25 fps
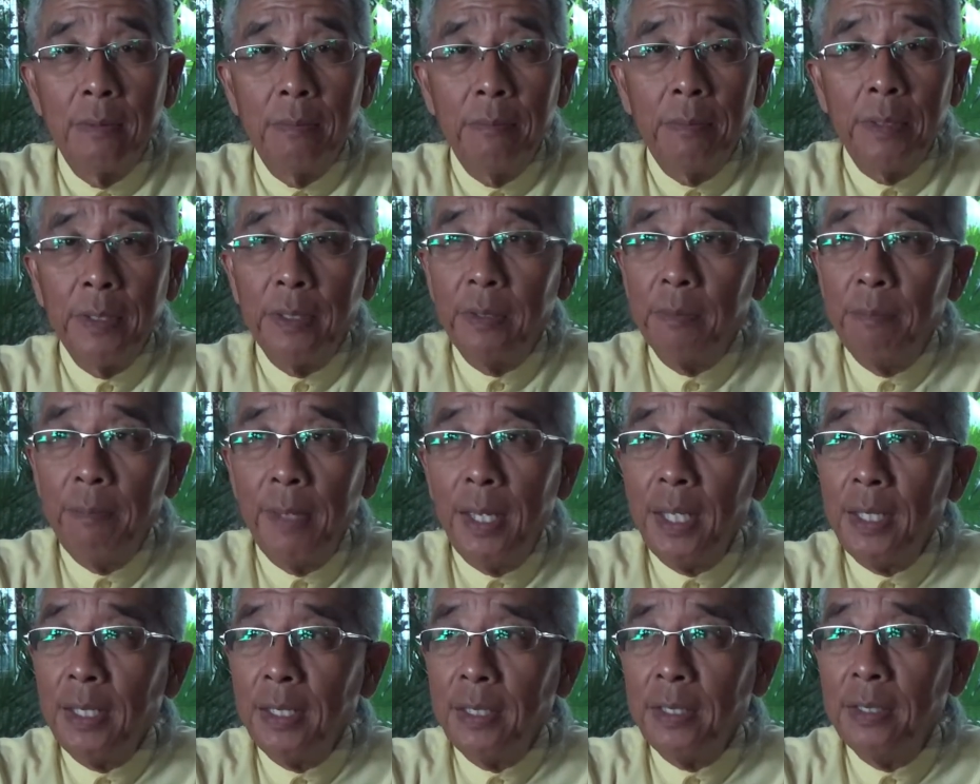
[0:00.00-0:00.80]
But the
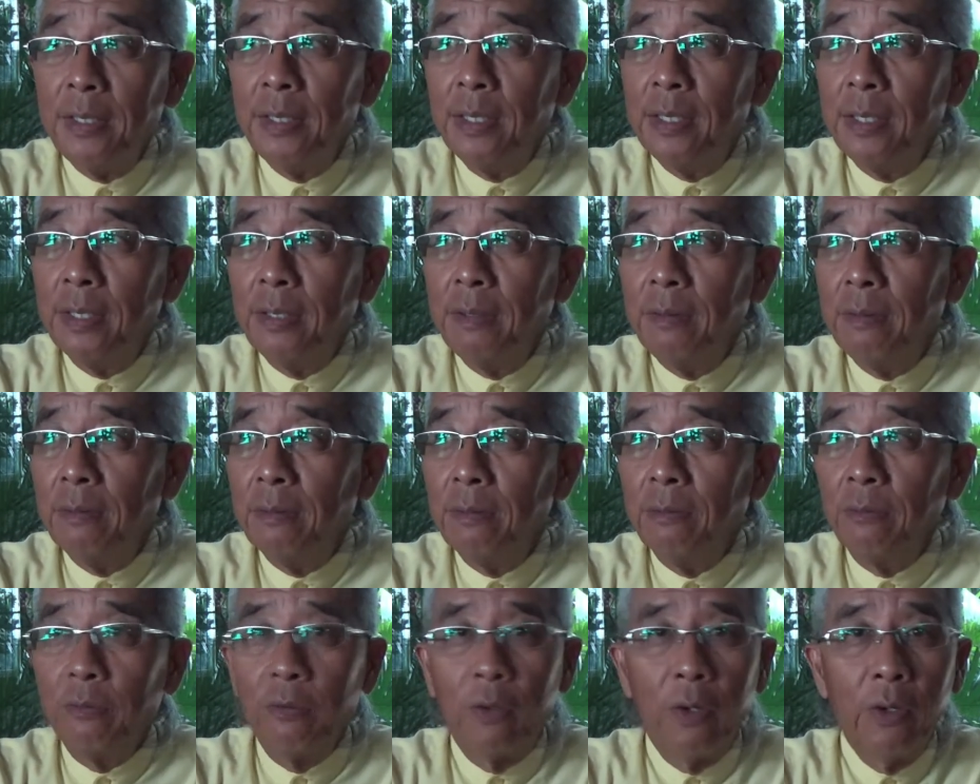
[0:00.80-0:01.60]
manna didn't
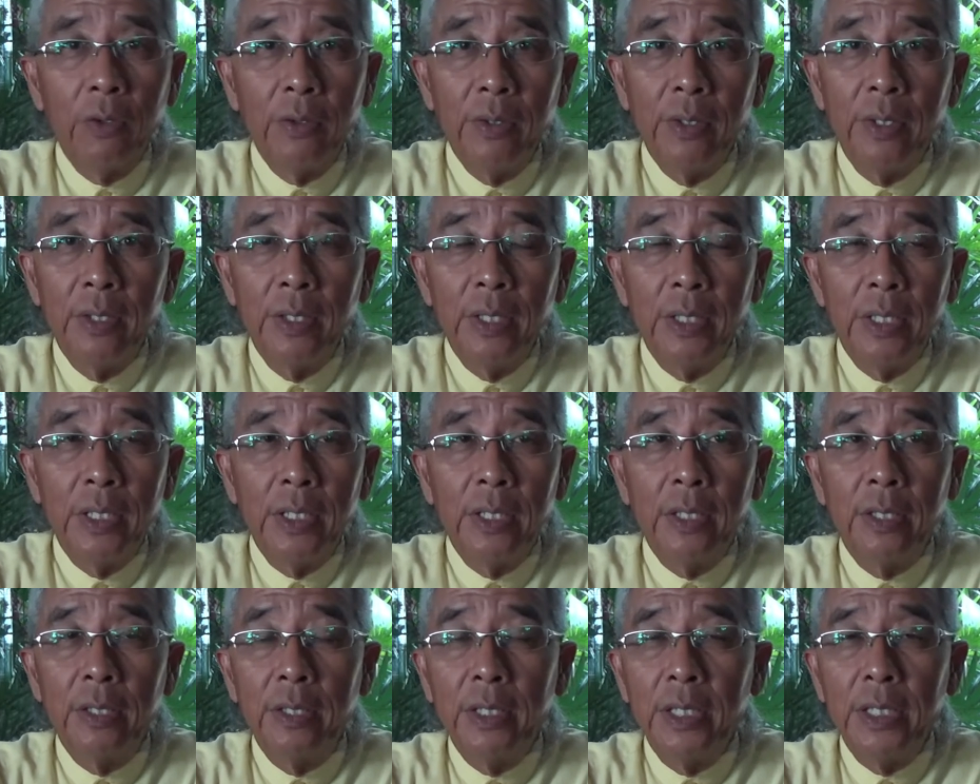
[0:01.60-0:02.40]
rot, it
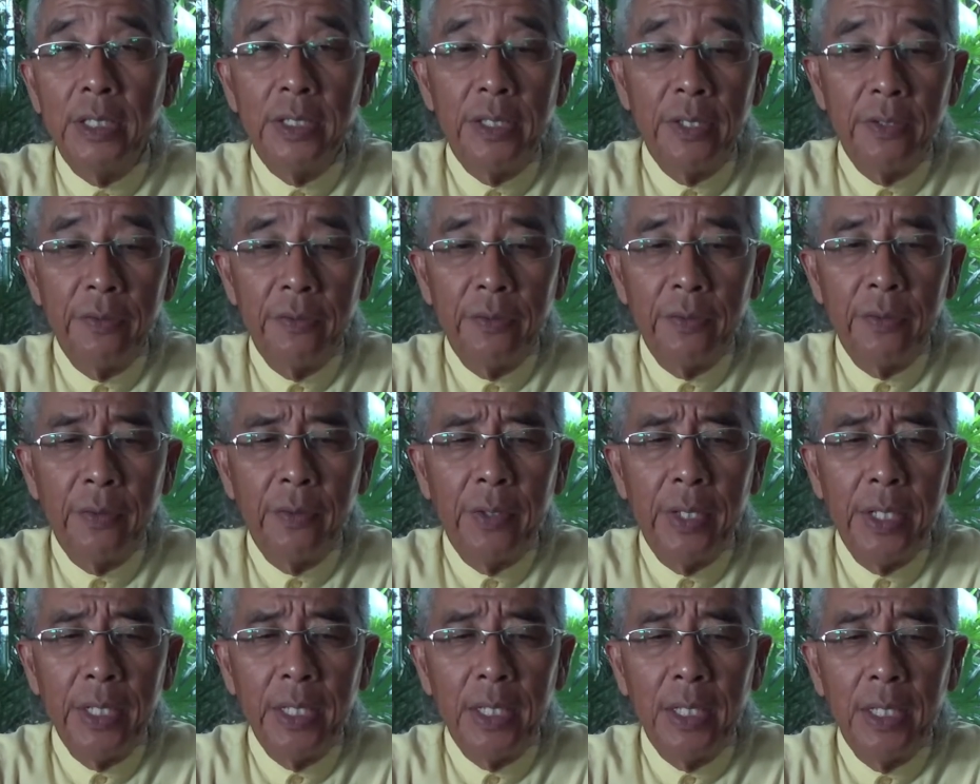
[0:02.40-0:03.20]
didn't
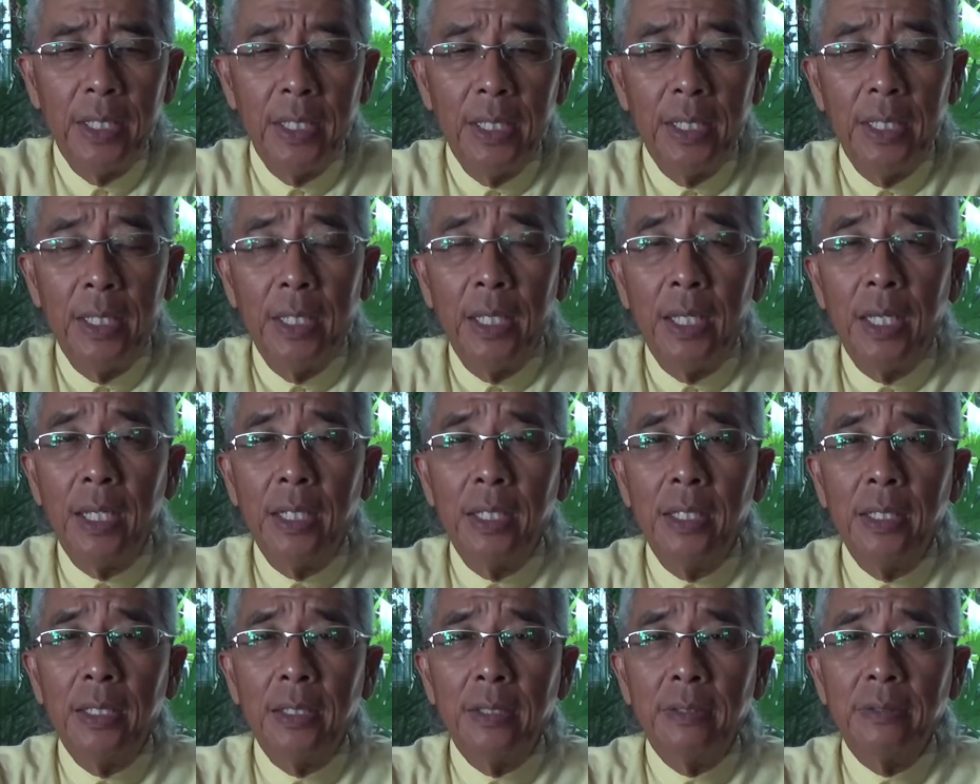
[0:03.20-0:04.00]
deteriorate,
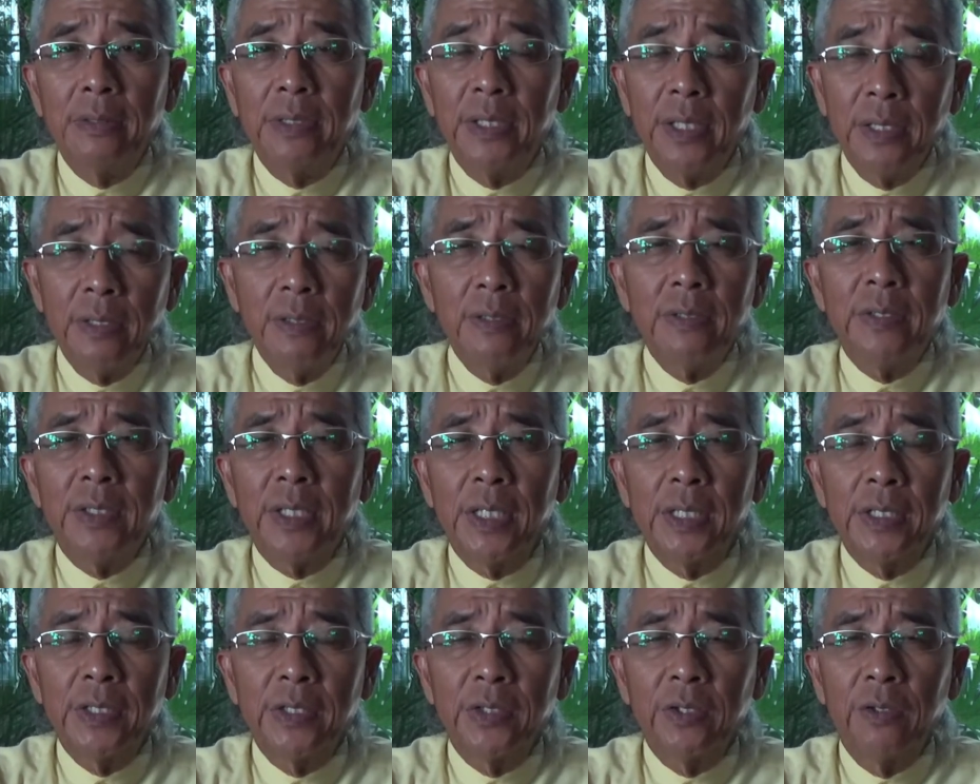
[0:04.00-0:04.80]
and it tells
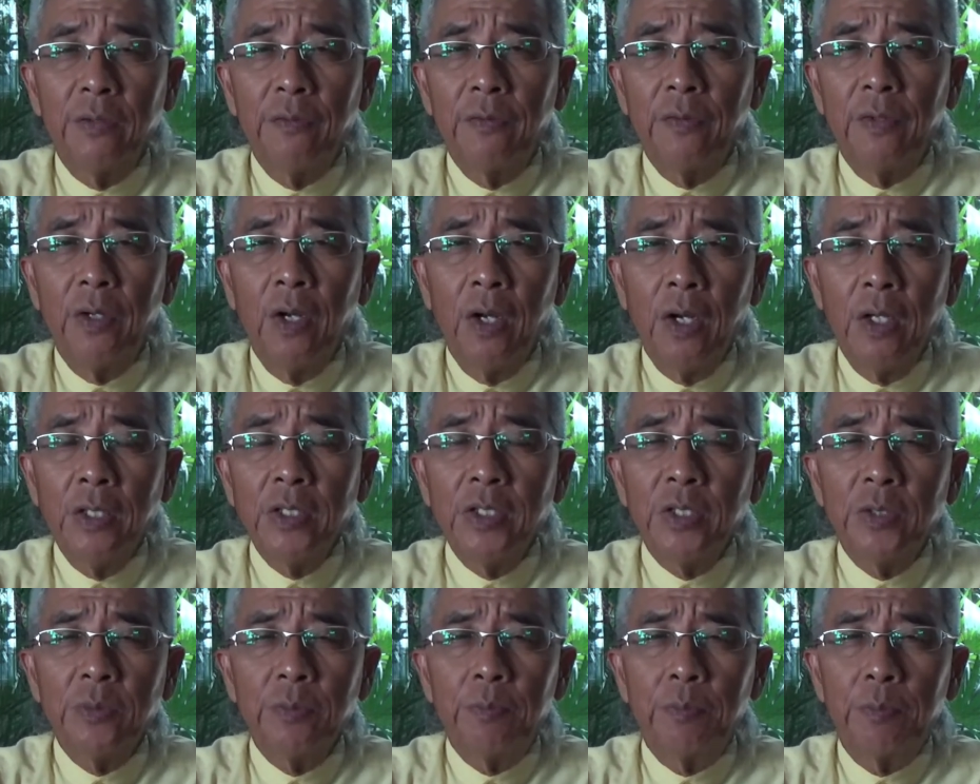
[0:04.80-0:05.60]
us of
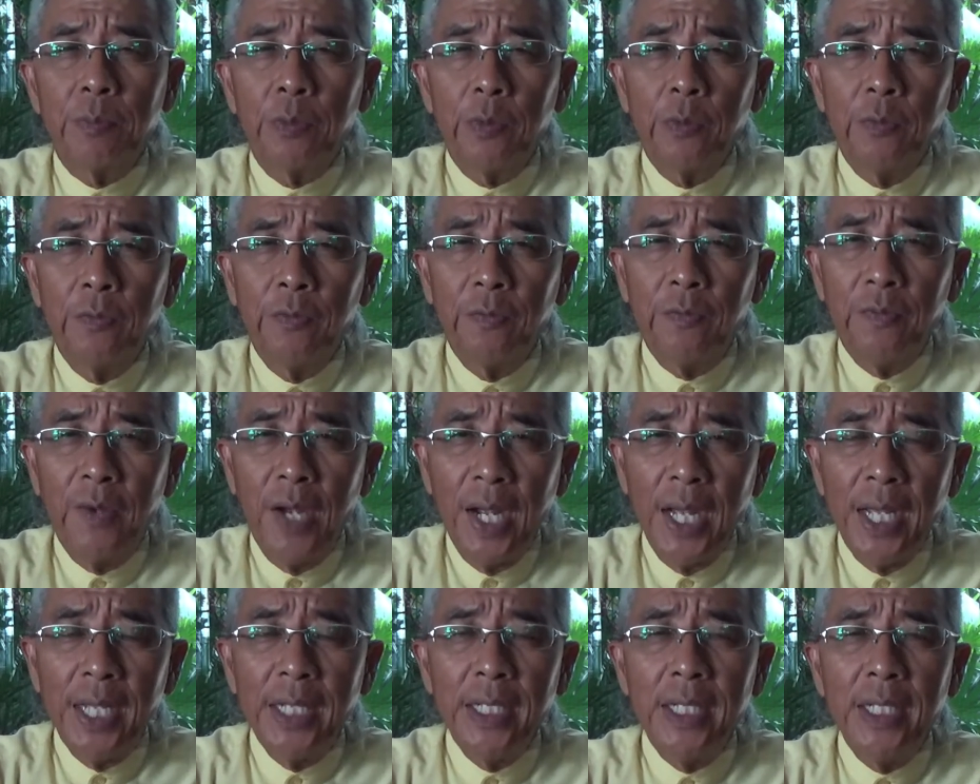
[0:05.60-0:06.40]
God's
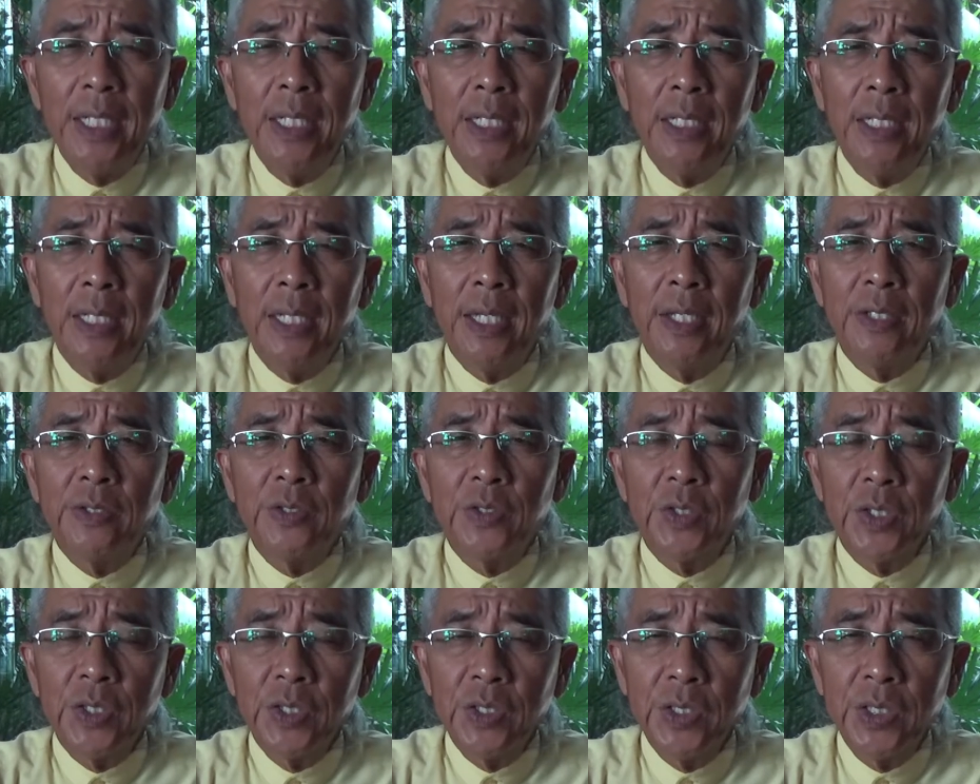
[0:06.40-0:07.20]
providing and
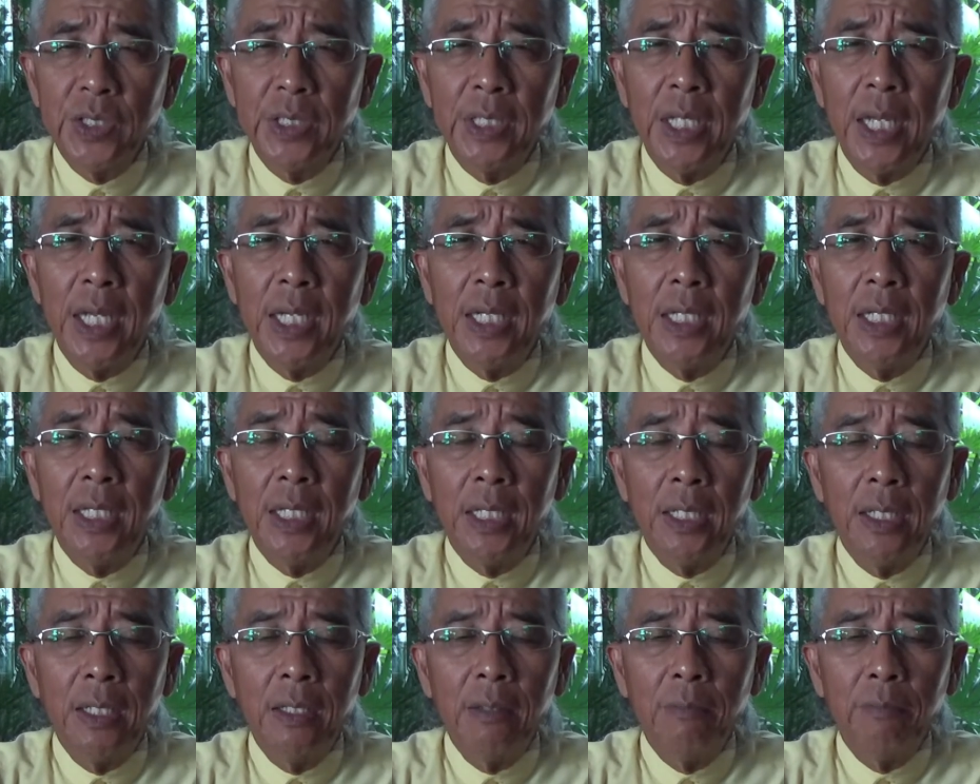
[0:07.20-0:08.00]

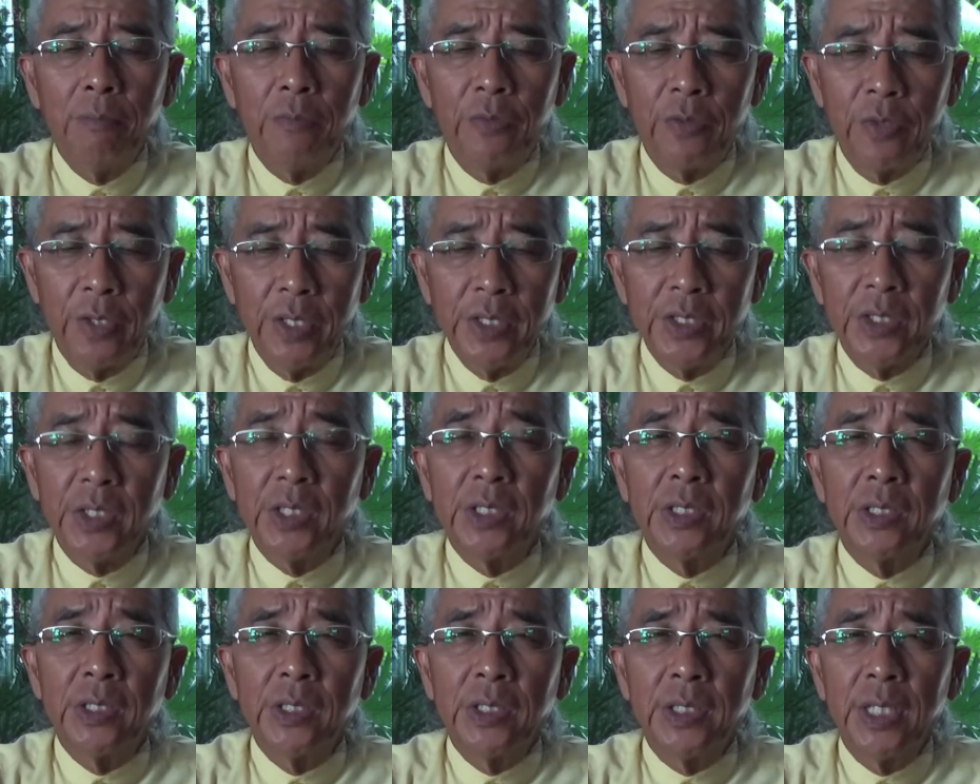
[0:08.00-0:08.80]
sustaining
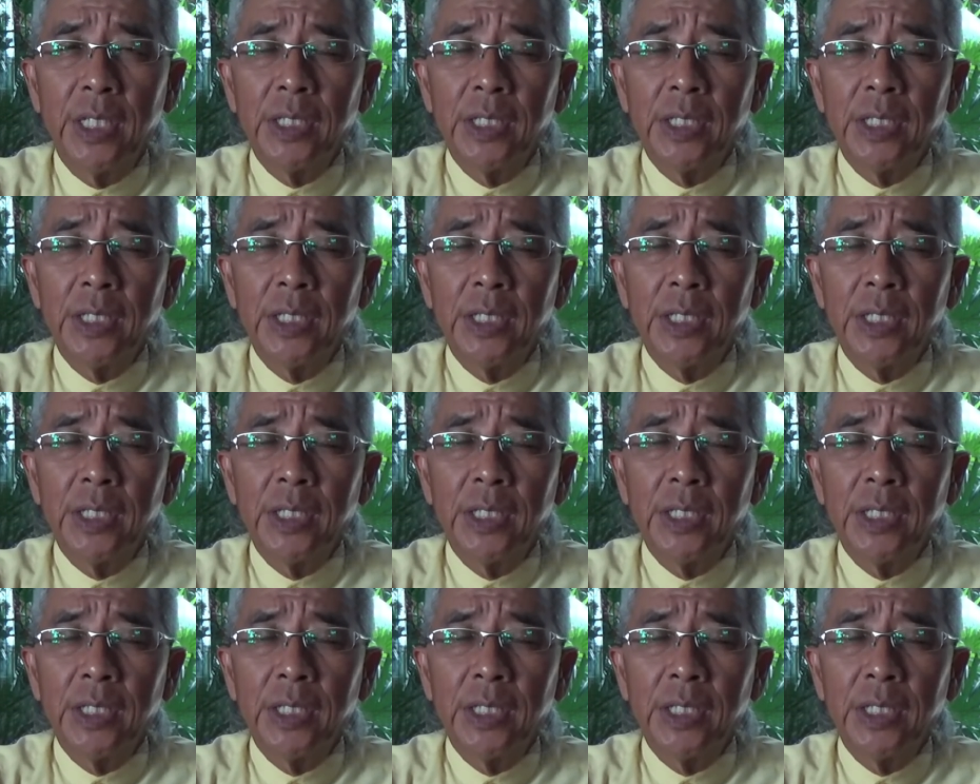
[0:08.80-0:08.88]
presence.